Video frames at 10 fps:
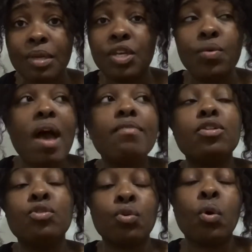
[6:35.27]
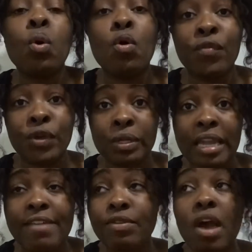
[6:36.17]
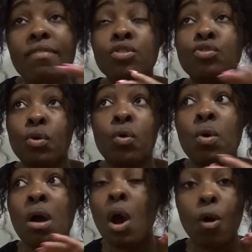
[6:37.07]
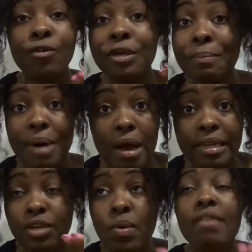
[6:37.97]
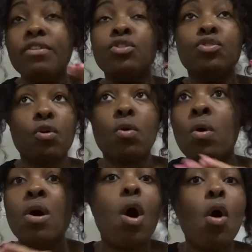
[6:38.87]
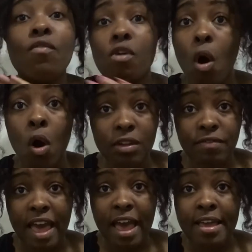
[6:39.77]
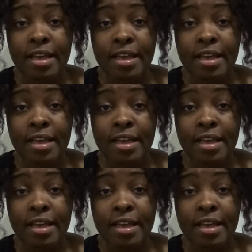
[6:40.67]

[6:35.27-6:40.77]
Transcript: You have control over your life. You have control over your body. You have control over all of that.